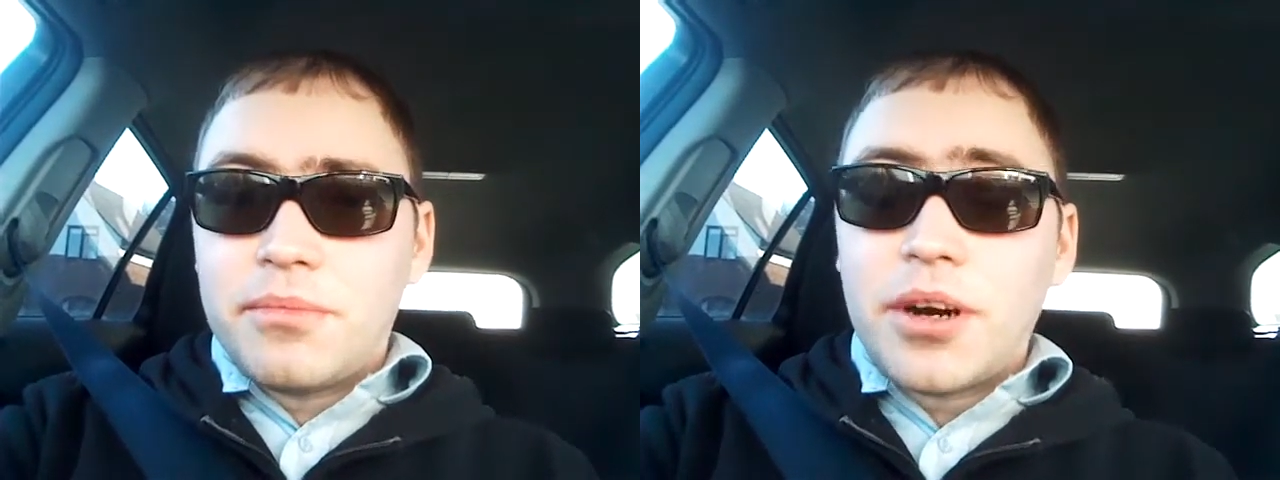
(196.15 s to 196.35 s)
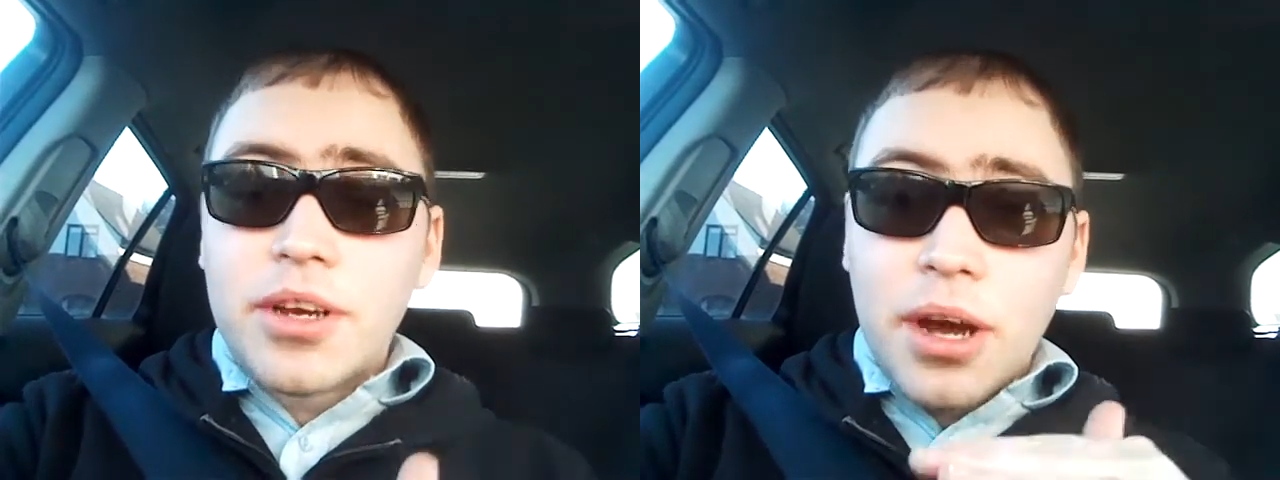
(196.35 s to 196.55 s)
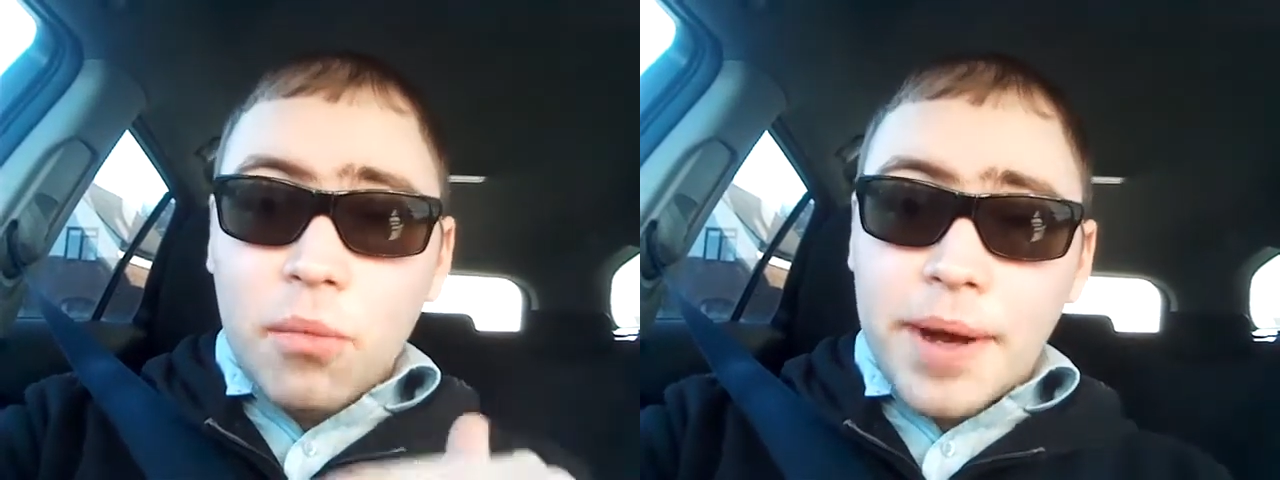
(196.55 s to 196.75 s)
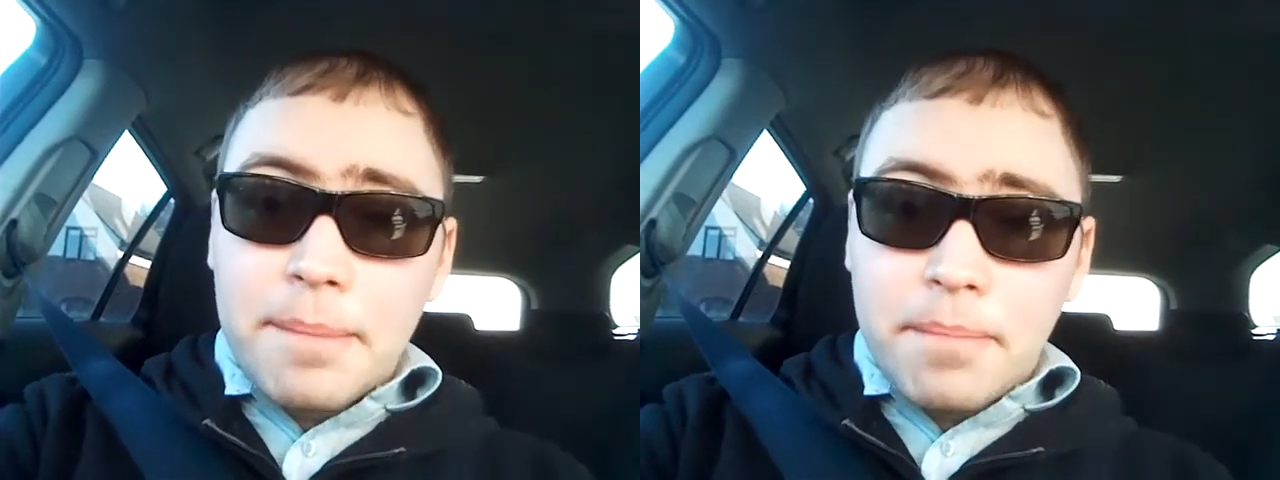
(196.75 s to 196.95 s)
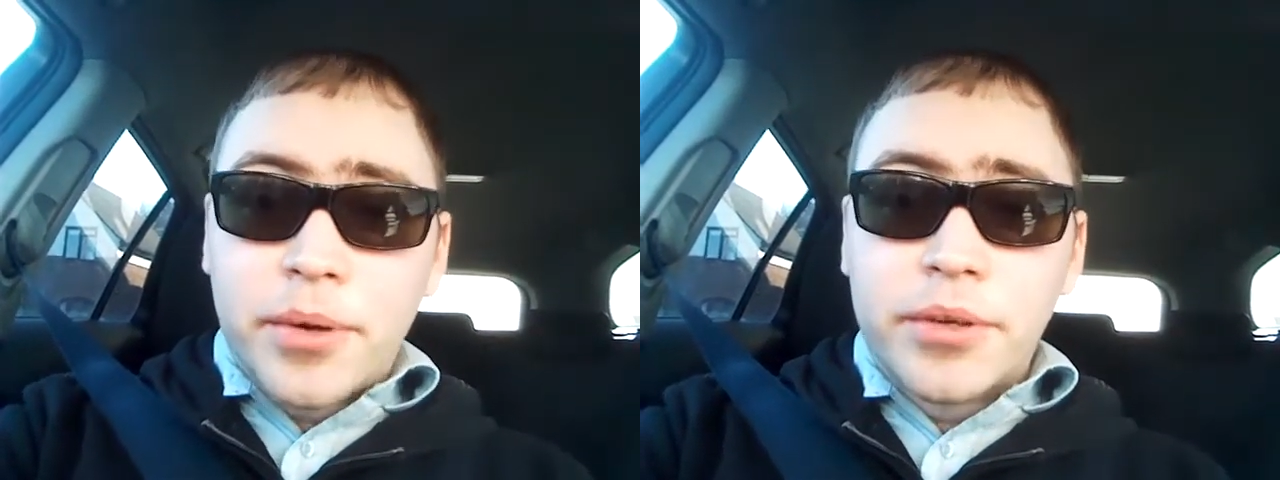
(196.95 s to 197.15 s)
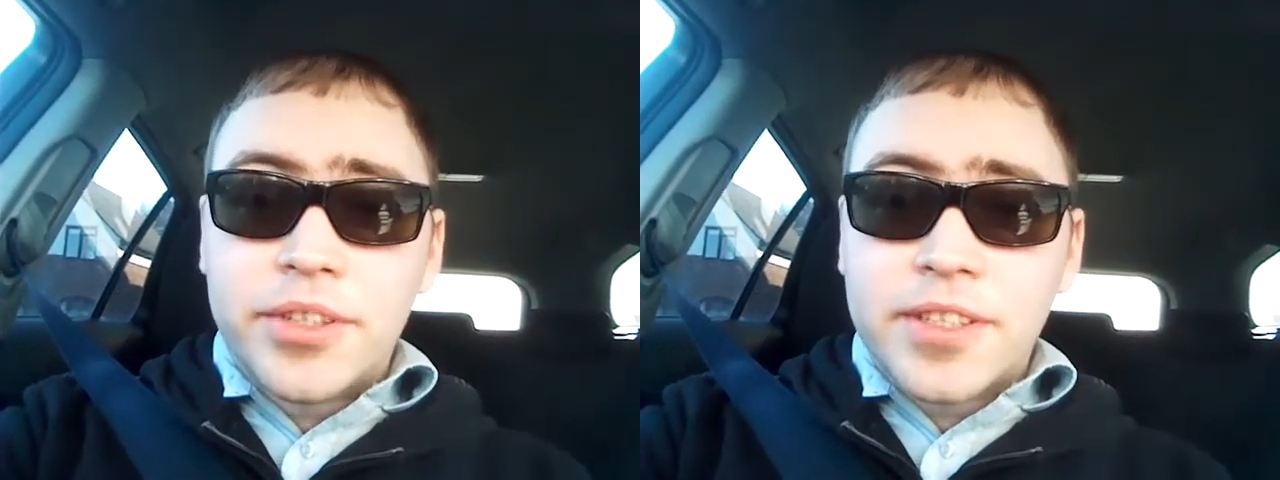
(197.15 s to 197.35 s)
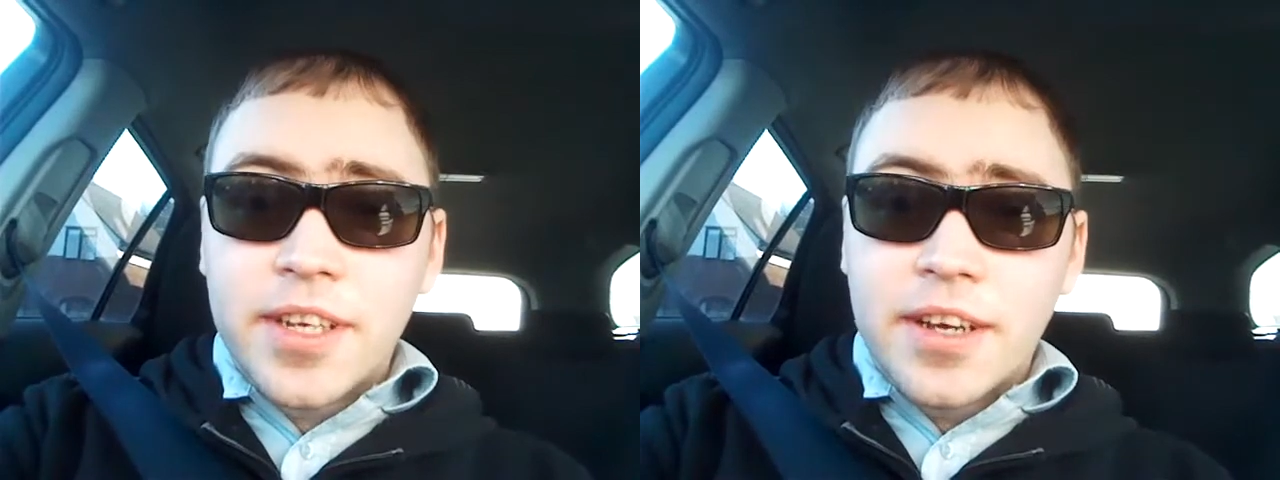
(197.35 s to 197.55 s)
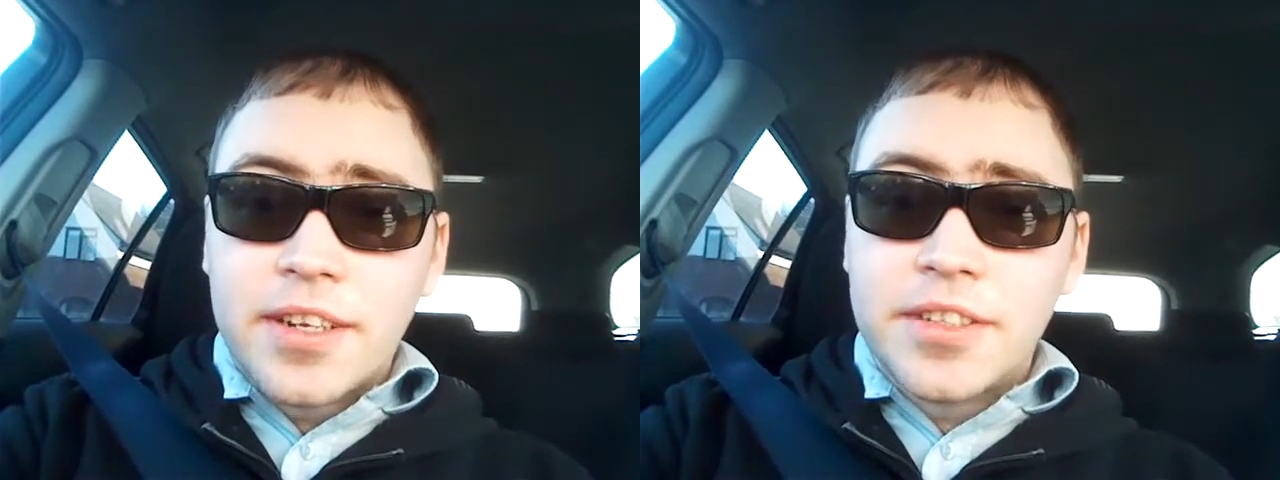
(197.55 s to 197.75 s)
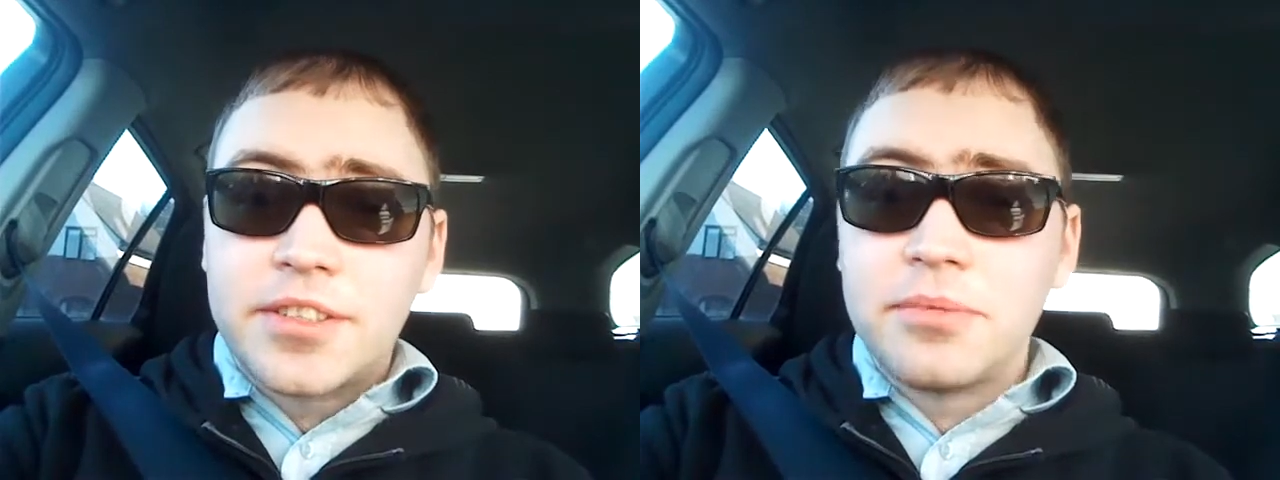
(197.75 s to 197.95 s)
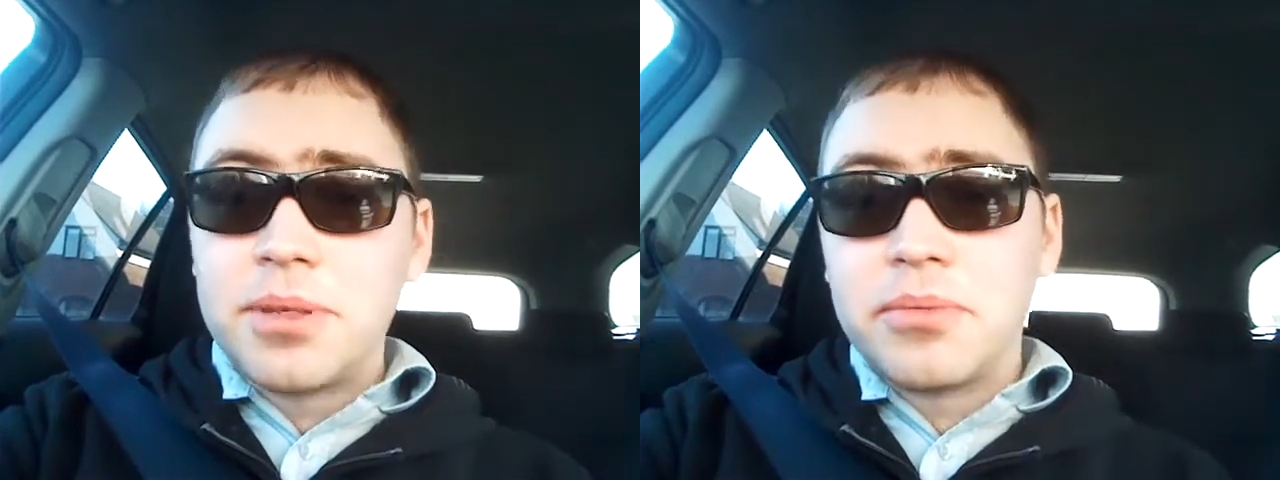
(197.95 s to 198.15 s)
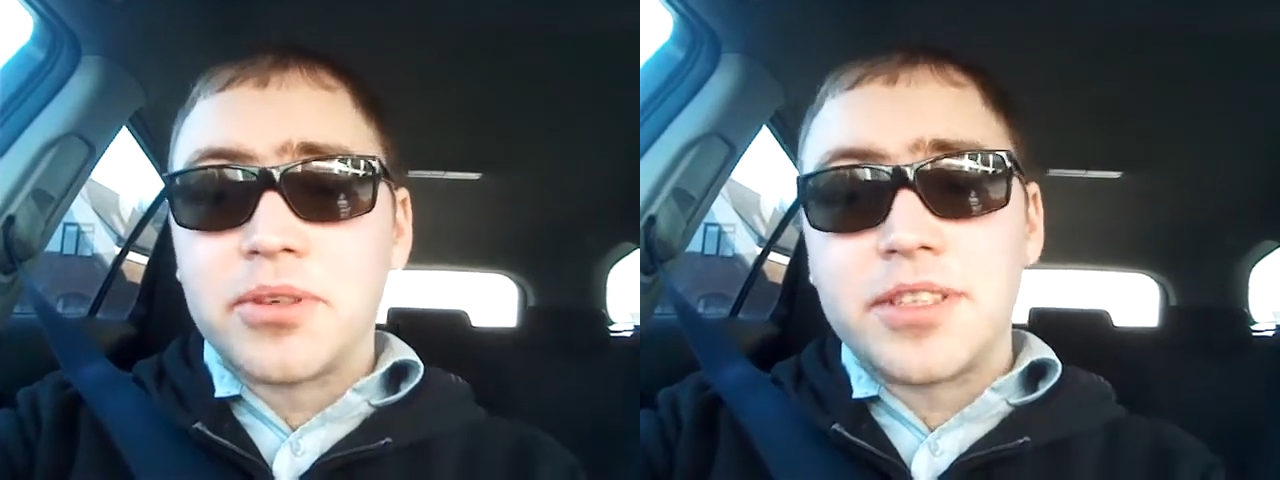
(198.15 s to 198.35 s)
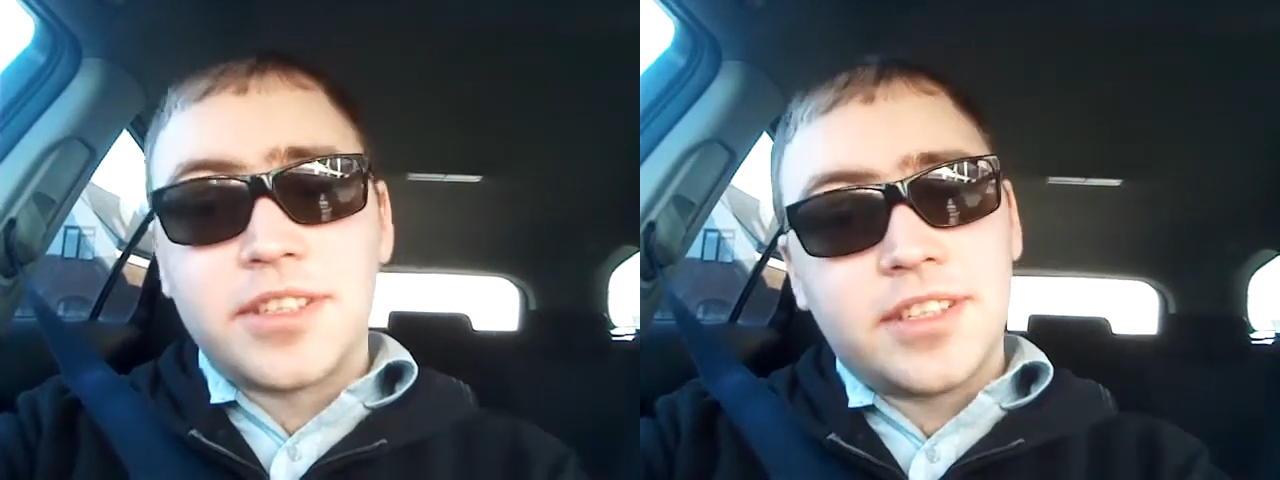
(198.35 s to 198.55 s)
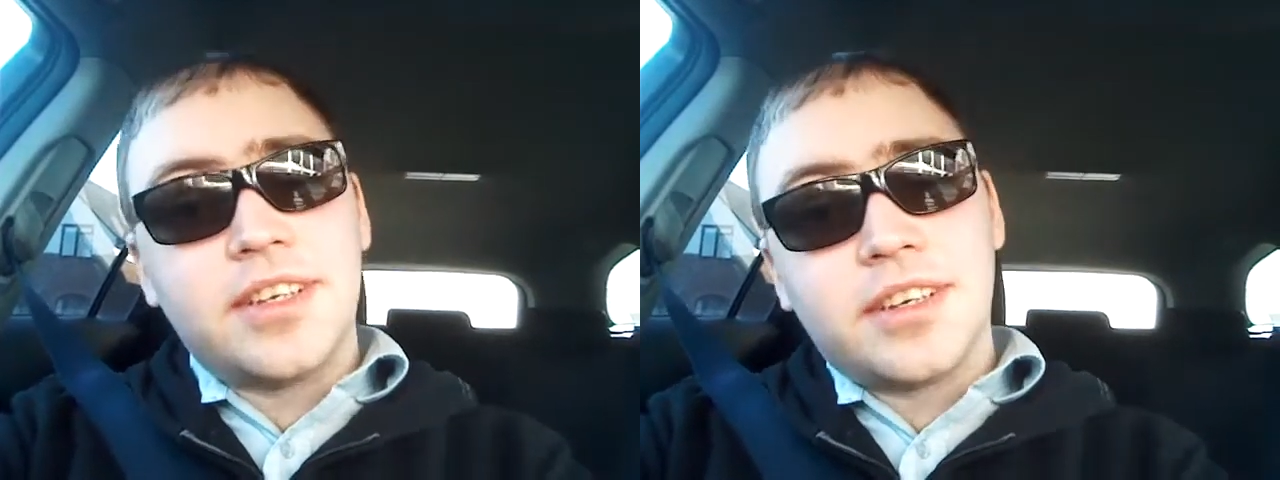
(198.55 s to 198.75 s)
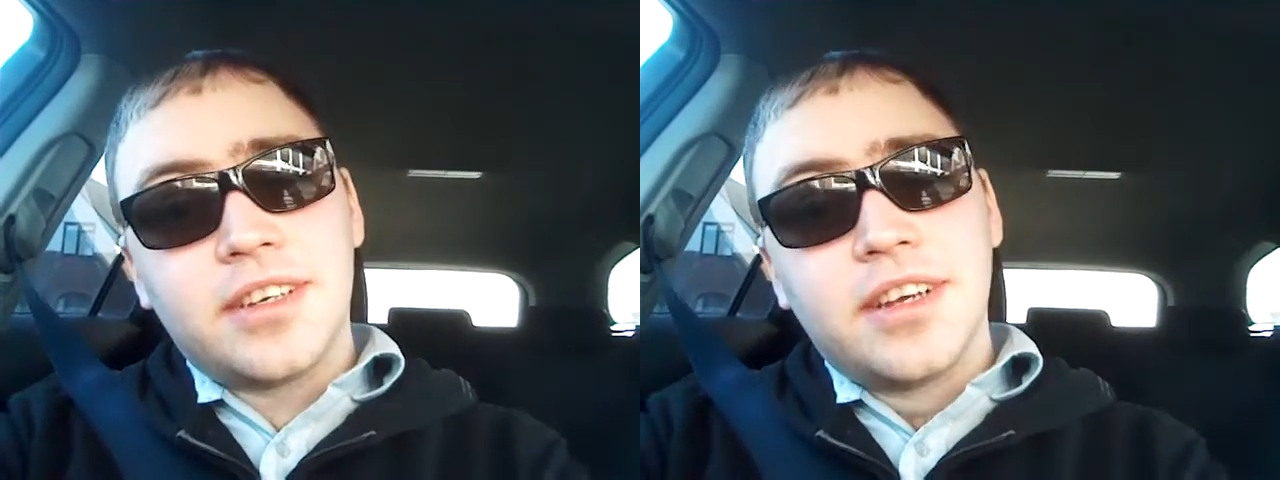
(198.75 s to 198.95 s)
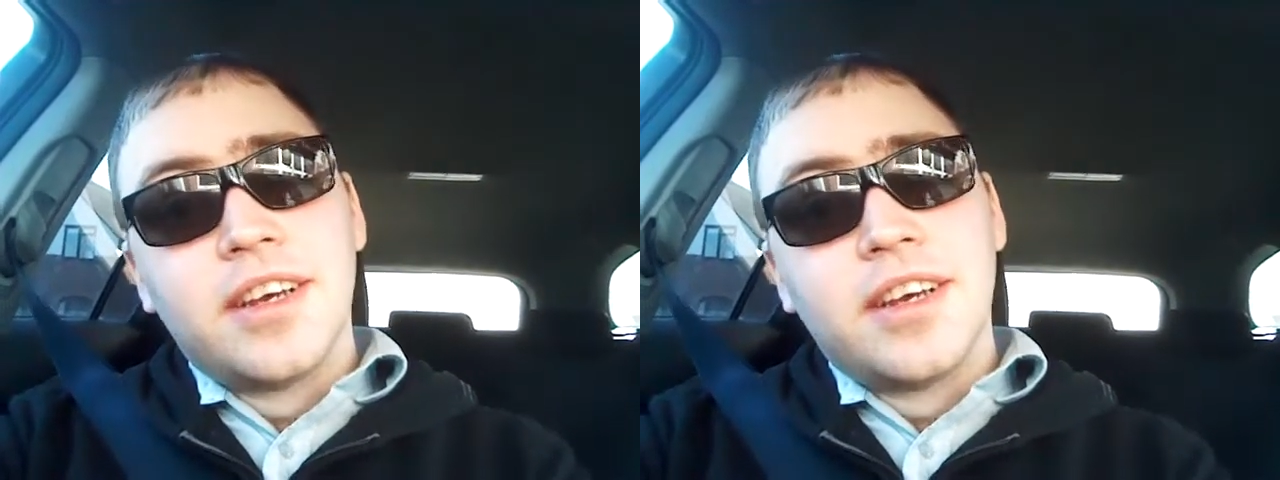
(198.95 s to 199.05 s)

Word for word: get a web post done so people can see it,